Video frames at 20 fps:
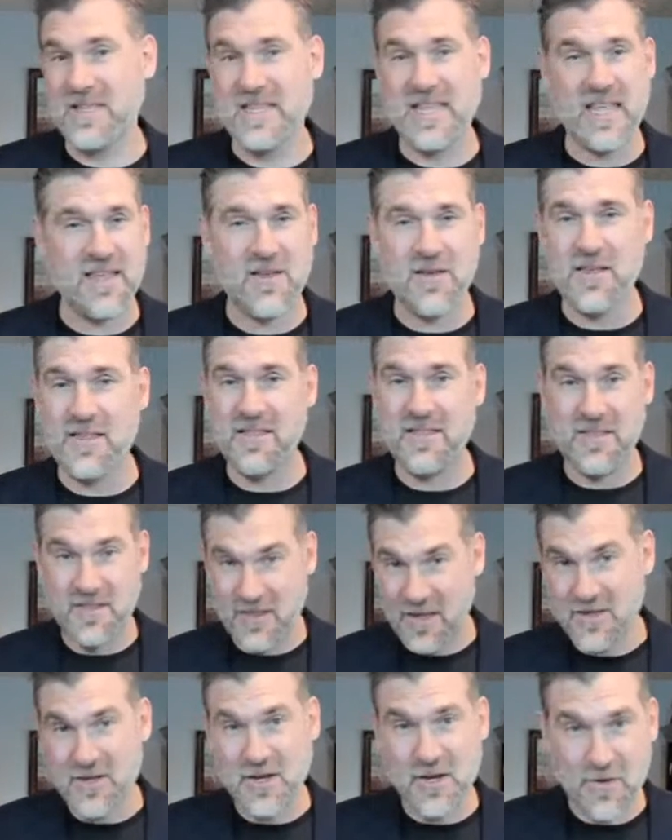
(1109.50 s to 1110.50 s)
I
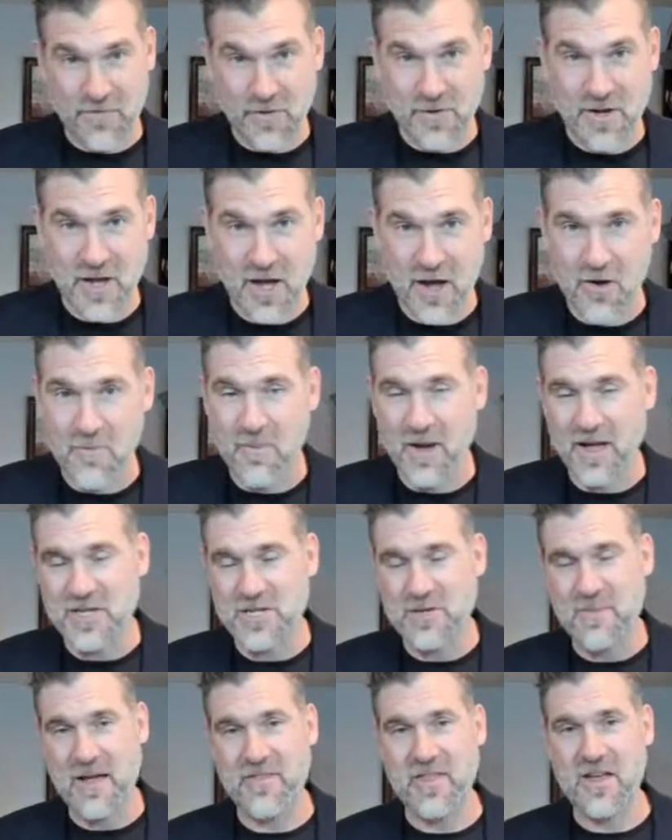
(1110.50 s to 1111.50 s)
don't know if you know much
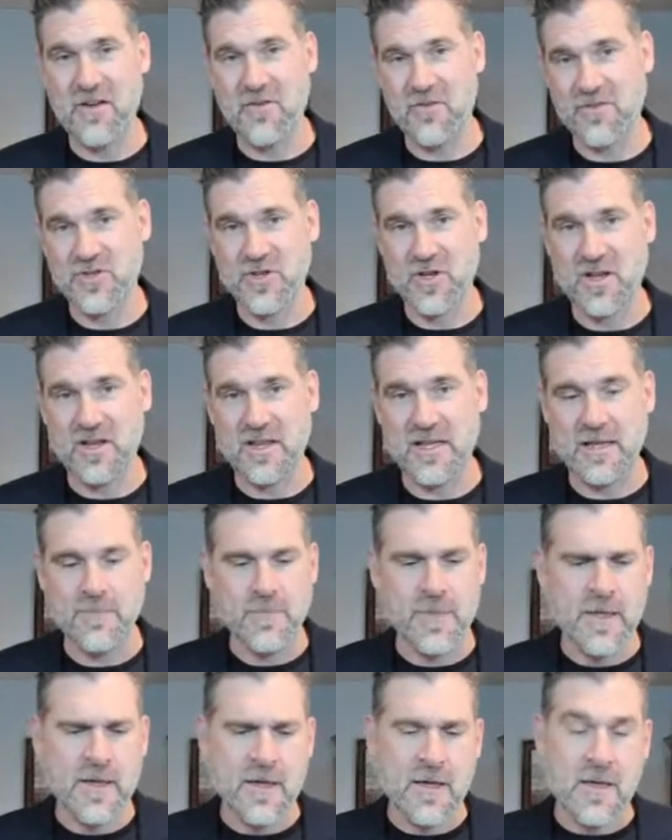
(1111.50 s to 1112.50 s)
about the hero's journey.
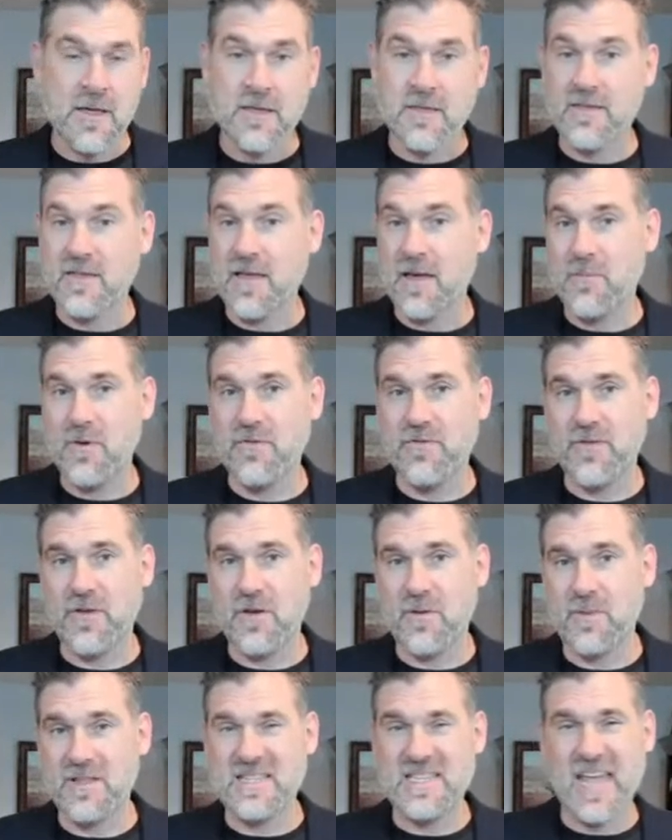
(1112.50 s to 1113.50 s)
Some of
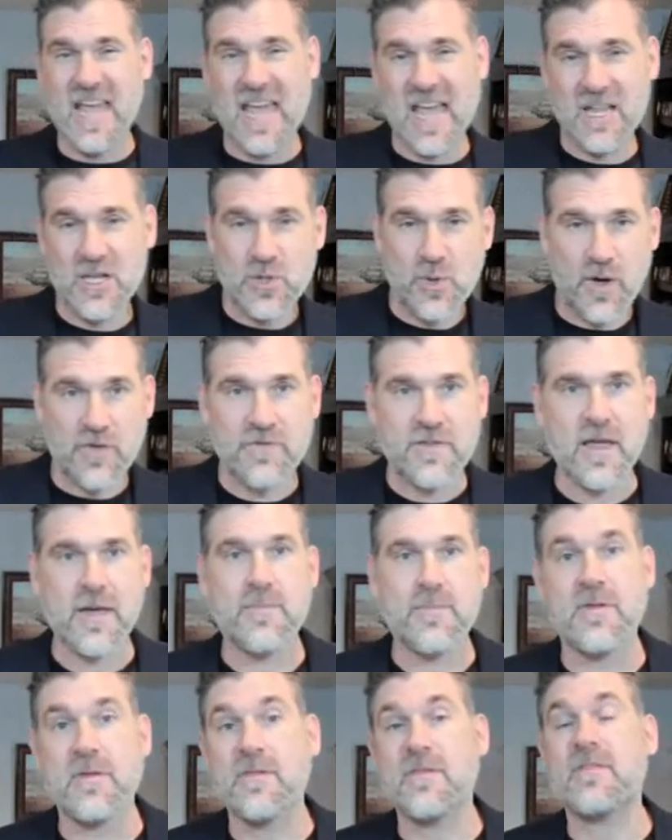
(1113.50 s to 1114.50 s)
them are 10, 12
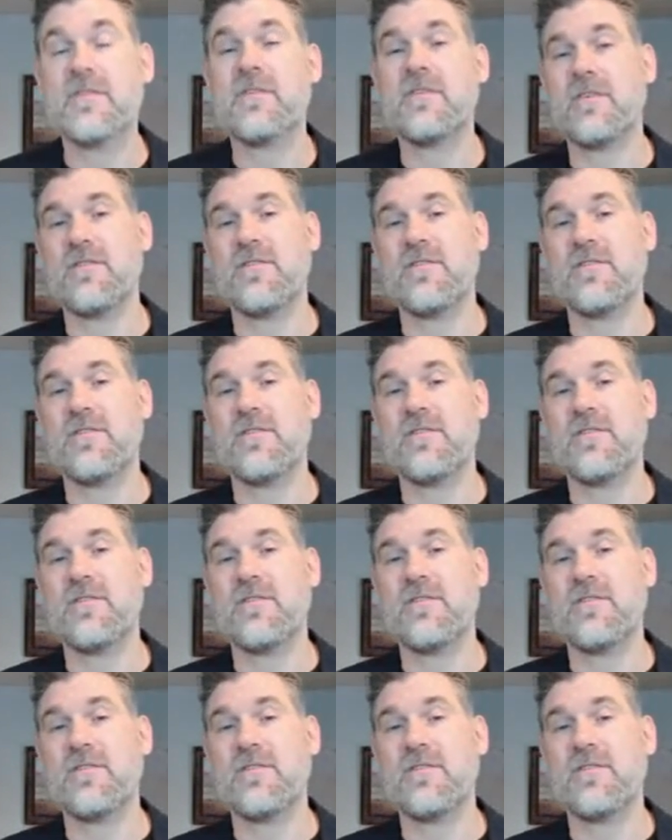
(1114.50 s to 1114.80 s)
steps.